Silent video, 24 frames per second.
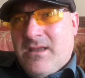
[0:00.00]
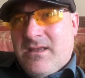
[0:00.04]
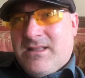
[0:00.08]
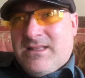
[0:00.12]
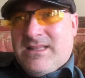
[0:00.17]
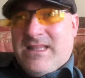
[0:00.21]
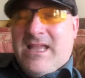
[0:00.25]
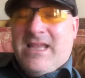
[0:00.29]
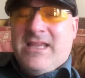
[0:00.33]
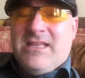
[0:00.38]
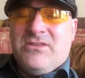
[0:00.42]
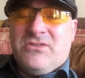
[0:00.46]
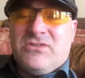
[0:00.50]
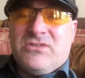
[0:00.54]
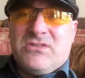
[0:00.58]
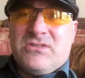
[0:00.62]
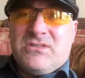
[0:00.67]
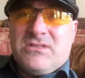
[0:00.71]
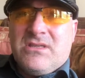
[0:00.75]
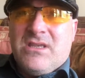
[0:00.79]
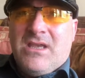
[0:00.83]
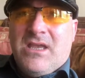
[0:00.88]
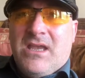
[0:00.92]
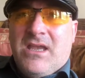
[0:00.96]

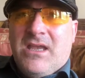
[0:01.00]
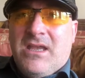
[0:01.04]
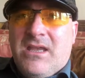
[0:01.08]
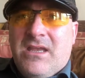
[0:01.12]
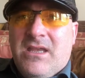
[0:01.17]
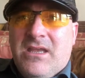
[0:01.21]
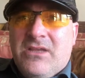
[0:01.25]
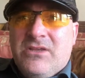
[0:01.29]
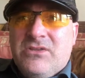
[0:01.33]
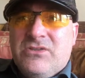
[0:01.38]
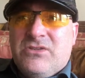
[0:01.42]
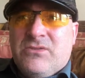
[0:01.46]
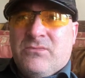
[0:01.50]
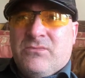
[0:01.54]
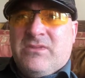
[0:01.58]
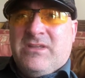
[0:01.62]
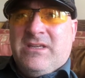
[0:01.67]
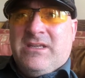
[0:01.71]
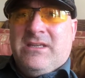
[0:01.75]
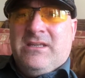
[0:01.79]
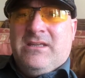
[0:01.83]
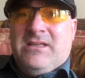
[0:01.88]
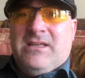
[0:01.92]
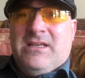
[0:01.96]
clients
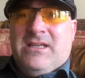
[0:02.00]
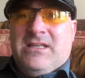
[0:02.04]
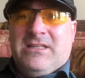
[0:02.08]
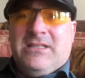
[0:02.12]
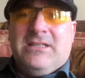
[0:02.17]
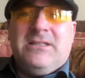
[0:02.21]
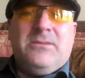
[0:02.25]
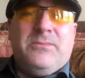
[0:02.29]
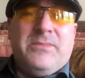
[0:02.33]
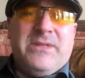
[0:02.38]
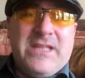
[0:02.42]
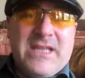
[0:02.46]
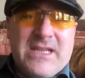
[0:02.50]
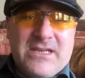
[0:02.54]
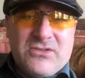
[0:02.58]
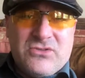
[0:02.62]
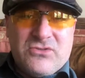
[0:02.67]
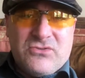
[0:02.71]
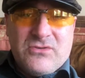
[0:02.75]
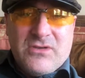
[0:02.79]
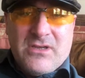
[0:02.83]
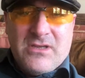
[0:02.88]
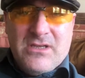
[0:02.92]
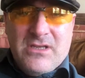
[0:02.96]
something a little bit
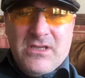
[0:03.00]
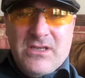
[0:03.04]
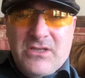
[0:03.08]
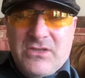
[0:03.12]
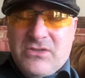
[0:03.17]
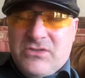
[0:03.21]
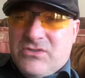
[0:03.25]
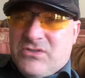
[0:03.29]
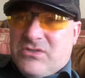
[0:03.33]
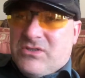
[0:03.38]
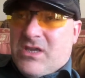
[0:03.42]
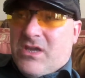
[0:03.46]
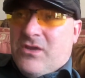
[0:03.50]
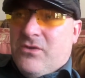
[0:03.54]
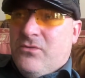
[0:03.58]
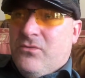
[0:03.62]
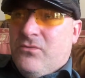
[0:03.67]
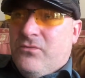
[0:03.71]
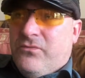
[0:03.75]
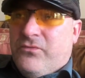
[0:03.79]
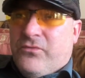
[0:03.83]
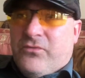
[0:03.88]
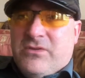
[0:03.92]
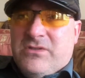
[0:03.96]
extra.
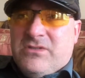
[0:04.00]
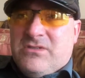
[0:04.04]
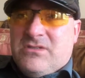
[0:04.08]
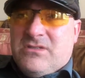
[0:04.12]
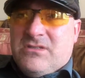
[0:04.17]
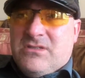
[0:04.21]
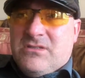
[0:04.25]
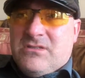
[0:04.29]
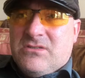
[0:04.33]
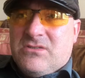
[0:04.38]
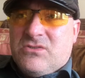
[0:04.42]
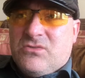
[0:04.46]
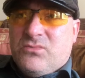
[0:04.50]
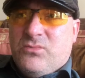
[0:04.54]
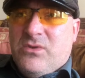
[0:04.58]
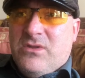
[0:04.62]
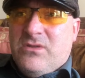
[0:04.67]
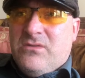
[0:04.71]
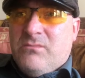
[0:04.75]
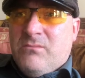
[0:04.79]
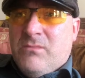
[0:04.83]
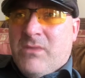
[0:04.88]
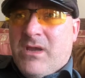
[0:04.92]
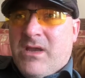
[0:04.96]
So for instance,
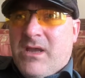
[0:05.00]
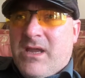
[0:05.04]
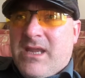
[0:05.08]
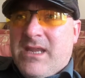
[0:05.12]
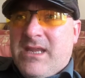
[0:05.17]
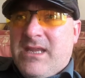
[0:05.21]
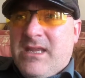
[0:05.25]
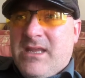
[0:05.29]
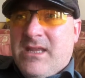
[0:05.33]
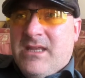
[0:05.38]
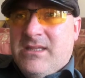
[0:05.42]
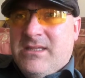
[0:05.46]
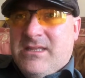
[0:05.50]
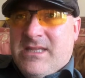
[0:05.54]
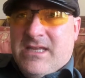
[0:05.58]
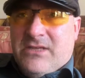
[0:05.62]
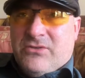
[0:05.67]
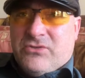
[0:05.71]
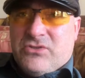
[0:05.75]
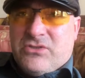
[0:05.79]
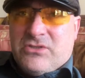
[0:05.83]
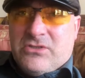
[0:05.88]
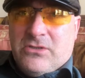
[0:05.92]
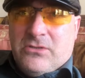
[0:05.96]
with my
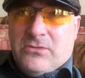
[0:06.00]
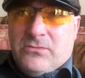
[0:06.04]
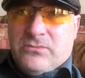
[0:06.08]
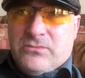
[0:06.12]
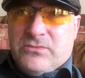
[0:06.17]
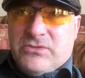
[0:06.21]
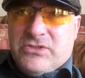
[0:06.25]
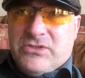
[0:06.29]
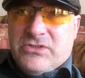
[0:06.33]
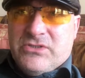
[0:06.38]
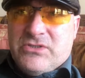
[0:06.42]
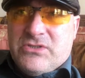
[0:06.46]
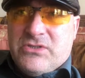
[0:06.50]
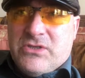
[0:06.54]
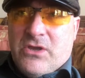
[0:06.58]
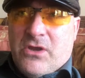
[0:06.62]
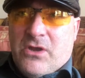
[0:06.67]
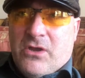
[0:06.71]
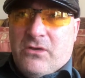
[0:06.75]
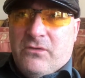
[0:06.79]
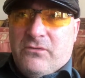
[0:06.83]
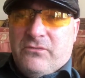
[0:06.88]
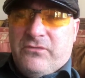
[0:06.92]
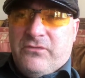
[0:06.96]
nail sculptures
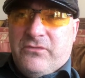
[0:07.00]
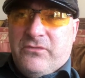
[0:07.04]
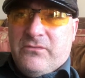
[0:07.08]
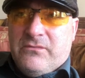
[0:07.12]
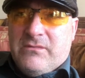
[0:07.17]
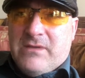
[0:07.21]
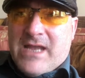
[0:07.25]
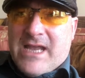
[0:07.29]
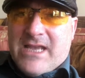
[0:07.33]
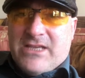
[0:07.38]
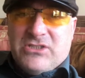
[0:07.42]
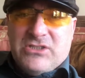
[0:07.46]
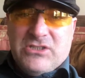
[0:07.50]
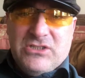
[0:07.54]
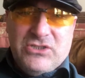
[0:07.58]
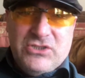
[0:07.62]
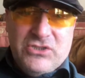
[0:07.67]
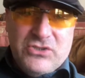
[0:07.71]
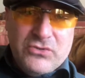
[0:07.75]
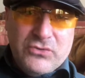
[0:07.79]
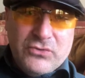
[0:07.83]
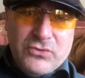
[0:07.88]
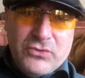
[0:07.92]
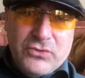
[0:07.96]
of Ashley
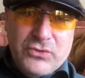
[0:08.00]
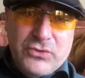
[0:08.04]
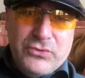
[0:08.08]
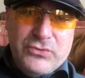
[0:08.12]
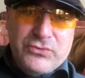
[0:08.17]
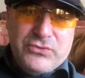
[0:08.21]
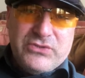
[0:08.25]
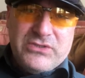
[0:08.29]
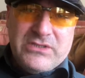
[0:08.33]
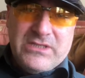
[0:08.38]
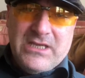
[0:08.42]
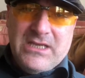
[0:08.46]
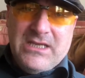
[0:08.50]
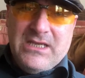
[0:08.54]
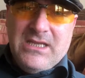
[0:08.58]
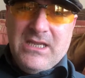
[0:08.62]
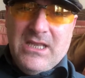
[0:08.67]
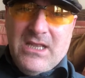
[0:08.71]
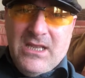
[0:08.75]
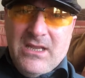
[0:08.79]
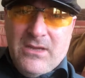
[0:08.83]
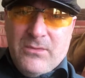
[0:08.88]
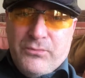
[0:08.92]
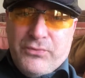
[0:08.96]
Shaw, who's the
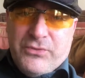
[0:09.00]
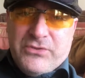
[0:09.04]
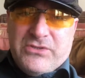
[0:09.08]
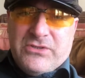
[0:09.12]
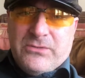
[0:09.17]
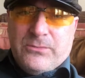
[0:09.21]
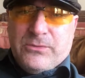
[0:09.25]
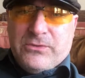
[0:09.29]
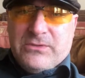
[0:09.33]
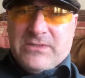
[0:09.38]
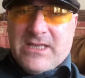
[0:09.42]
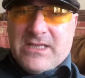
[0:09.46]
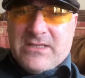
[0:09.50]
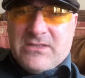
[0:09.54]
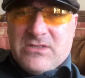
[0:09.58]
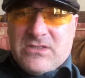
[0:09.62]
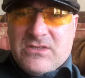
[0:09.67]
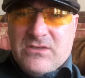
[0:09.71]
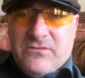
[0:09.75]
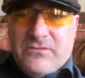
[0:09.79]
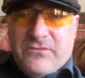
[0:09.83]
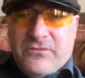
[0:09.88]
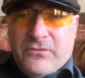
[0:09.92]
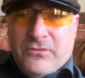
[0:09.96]
principal
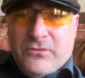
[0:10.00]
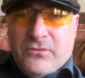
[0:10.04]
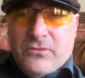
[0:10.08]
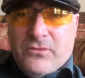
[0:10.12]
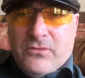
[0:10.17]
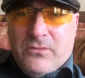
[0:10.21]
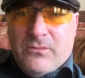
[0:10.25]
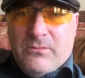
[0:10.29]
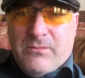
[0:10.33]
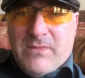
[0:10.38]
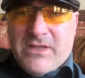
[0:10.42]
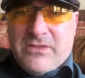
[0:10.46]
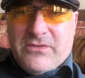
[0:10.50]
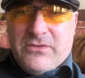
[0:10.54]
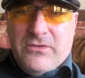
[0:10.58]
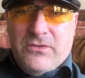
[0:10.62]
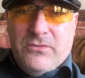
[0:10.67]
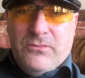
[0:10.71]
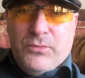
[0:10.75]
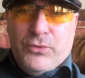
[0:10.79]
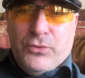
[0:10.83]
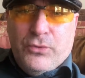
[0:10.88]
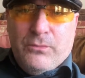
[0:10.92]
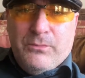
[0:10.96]
dancer for
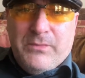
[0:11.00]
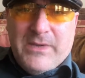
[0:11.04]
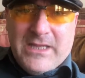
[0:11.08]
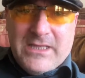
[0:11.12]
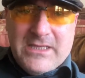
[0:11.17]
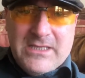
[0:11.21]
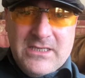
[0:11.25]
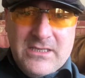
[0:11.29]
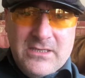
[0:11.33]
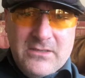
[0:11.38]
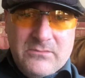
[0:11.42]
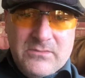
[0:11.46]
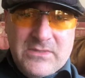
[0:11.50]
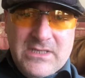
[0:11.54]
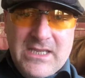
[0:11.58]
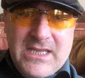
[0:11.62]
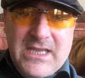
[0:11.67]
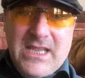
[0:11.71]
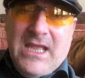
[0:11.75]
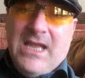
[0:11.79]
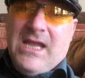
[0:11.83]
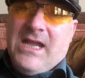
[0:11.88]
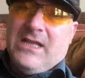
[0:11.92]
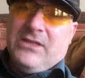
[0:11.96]
Matthew Bourne Ballet
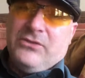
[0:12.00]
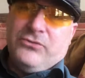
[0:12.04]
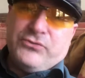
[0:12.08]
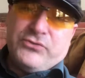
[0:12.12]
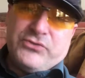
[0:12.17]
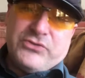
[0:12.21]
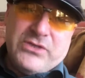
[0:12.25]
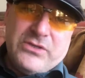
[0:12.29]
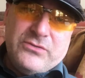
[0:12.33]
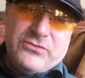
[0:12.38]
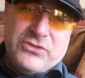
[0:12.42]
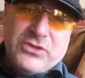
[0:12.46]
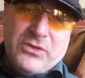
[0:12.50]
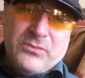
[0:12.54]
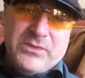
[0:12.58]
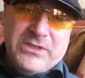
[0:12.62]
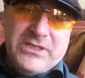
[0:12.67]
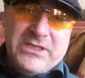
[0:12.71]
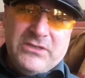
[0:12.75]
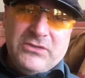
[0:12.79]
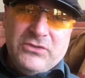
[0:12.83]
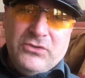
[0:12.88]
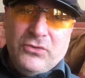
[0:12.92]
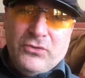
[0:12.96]
Company, and also
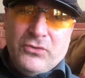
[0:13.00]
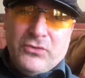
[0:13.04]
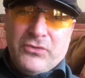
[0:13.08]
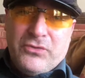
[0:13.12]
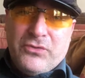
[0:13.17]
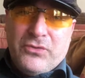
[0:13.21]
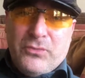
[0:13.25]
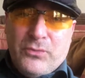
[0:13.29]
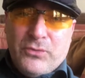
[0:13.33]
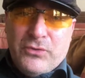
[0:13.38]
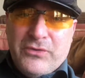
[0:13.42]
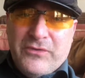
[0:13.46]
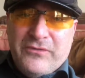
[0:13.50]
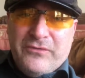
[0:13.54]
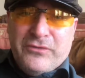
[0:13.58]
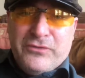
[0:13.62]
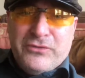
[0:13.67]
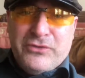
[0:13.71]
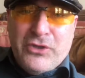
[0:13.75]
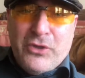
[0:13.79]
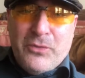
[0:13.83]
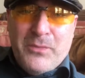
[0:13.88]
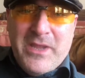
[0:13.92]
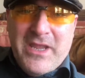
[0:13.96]
Dominic North, the
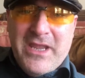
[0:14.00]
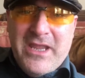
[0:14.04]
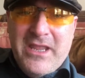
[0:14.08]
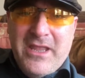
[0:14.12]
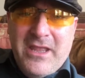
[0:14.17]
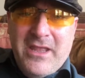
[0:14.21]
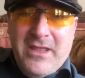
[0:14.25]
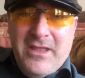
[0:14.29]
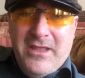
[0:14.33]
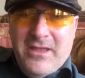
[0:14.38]
wonderful Dommy,